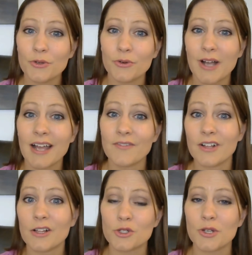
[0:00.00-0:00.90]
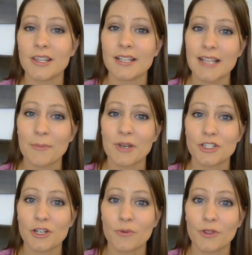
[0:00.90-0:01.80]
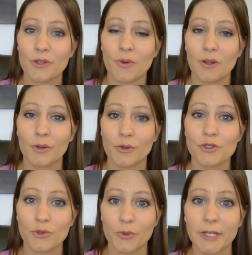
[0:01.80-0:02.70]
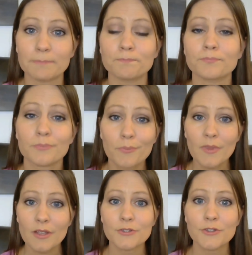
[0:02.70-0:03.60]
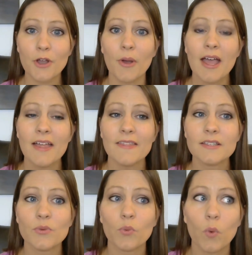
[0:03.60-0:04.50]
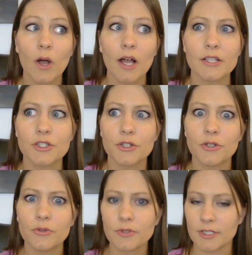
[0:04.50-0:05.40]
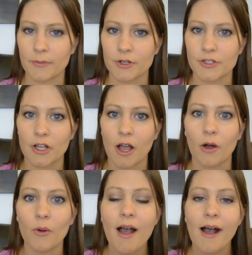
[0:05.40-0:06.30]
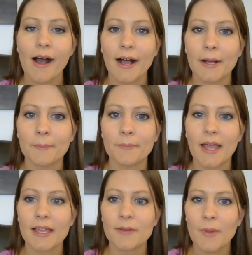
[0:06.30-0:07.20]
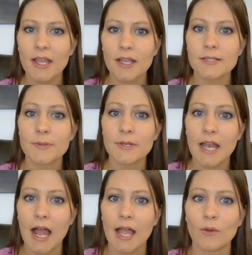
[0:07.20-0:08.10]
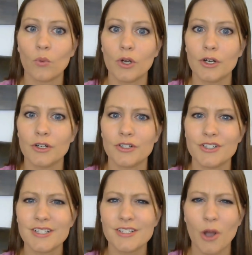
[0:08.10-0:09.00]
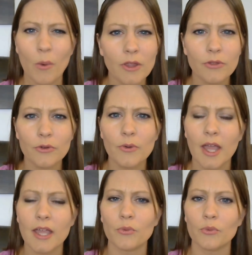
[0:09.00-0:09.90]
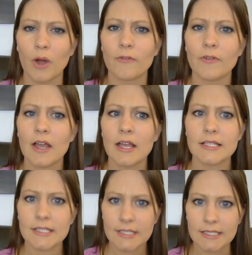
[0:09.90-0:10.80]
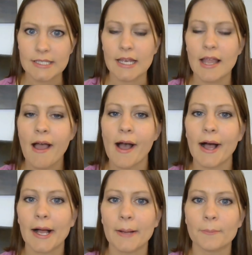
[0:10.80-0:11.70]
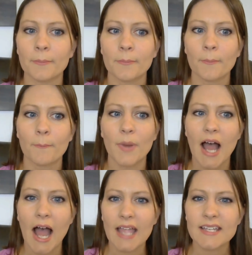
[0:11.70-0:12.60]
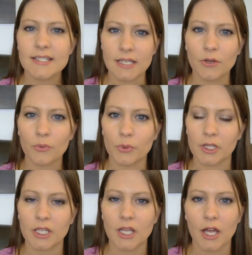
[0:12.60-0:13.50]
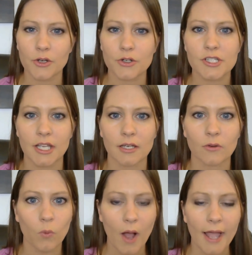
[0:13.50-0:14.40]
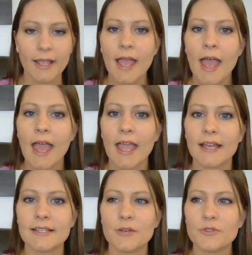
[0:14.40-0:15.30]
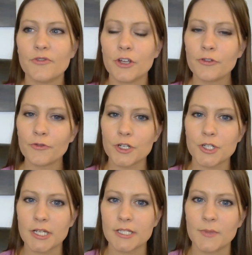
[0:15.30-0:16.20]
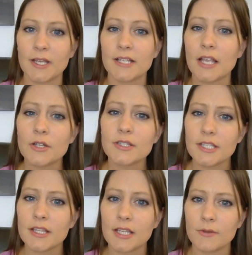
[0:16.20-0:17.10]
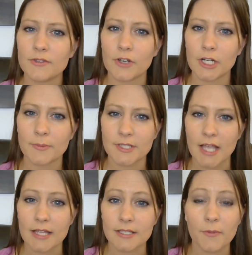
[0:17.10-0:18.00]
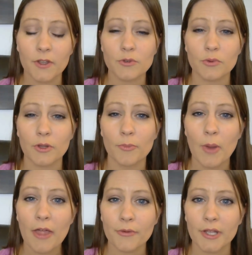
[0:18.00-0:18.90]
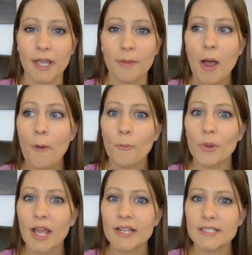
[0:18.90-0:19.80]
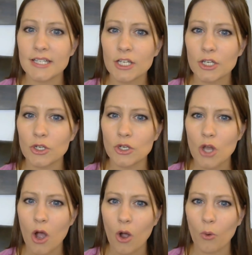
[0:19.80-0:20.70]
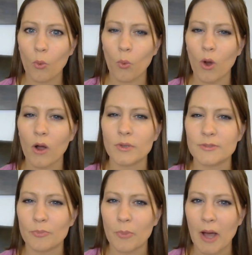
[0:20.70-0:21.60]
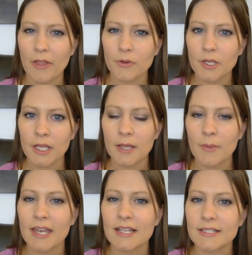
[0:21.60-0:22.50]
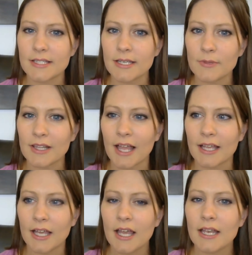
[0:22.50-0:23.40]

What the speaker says: to kind of illustrate this, I'm going to share with you a little story. So this was 2 summers ago, and my husband and I were just going through a rough season. But I didn't really understand why. And it was very frustrating to me because I could see that he was very upset and something was really bothering him, but I didn't know what was bothering him. And it seemed like